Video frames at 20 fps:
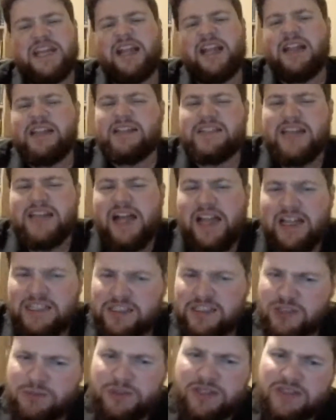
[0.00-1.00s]
they like the
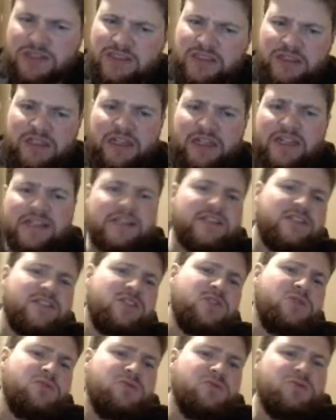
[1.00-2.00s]
Daleks now because they're
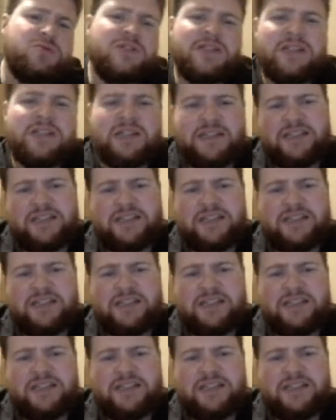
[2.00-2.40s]
too